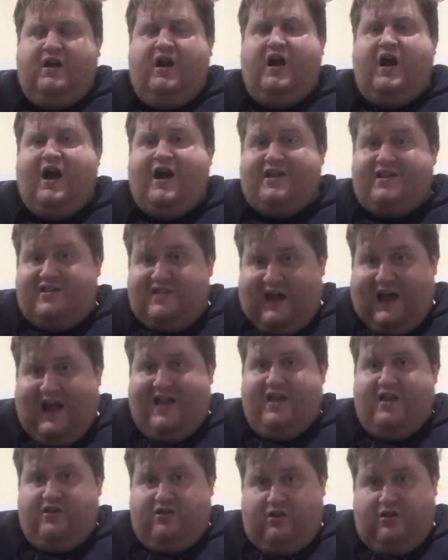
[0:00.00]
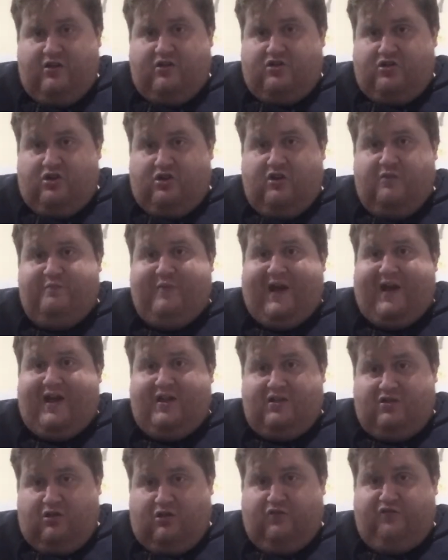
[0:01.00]
I started YouTube back
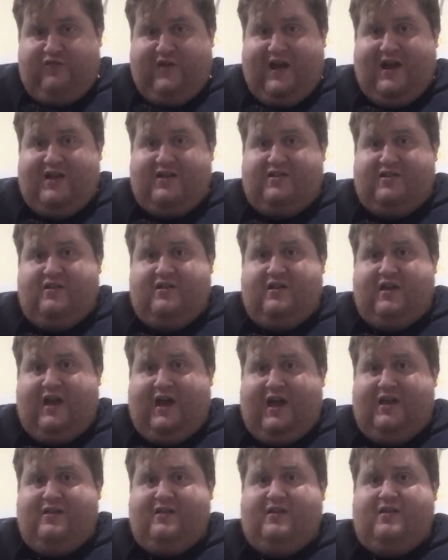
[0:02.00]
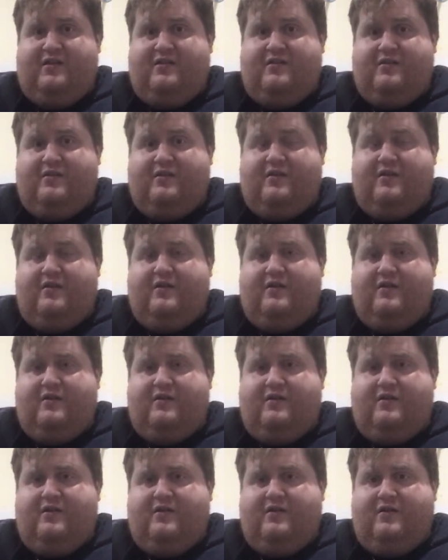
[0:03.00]
in
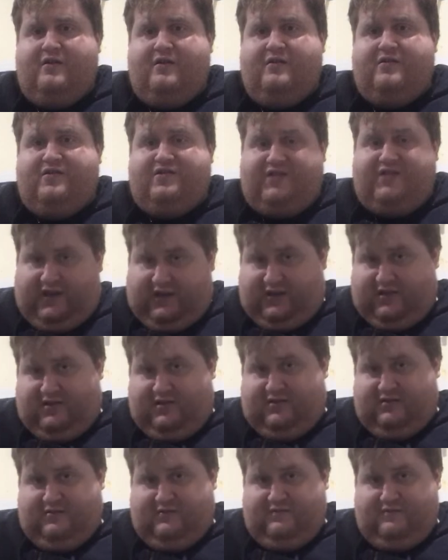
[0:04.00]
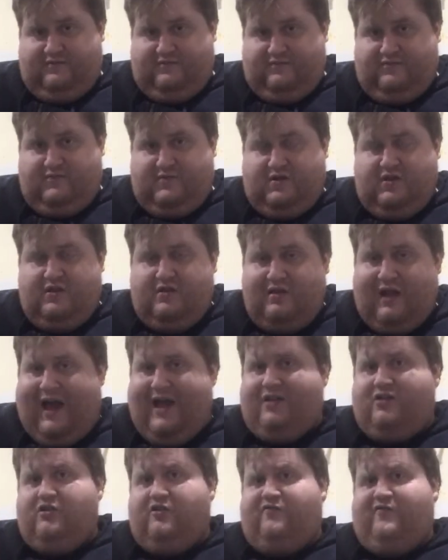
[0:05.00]
2006.
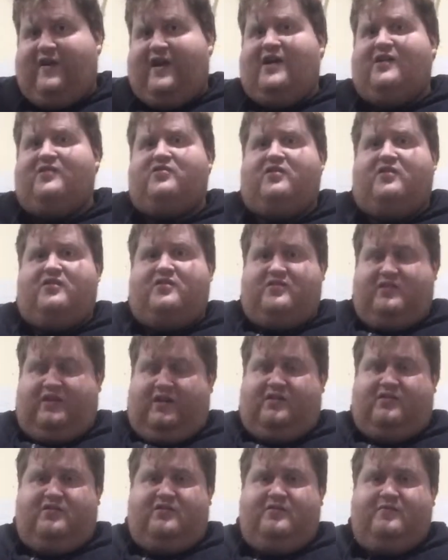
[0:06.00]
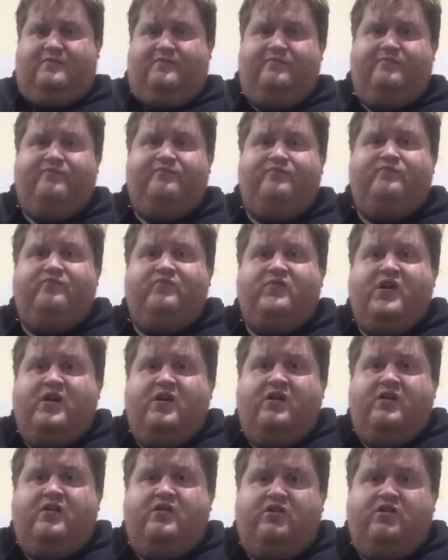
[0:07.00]
Late 2006.
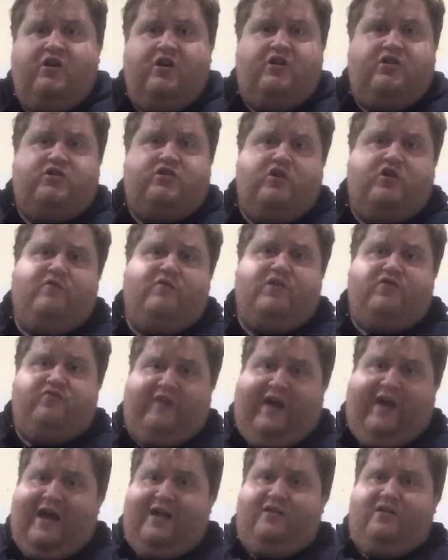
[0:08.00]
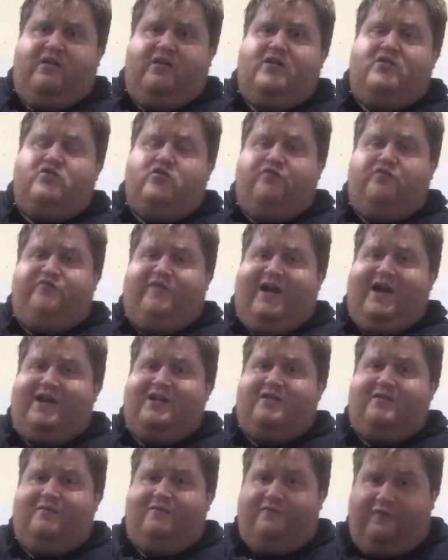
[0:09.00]
YouTube was founded in
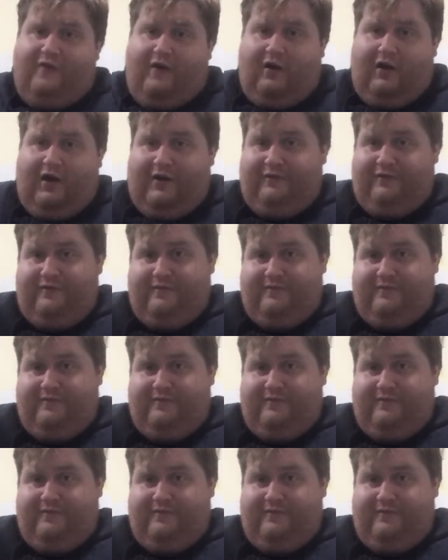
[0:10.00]
2005.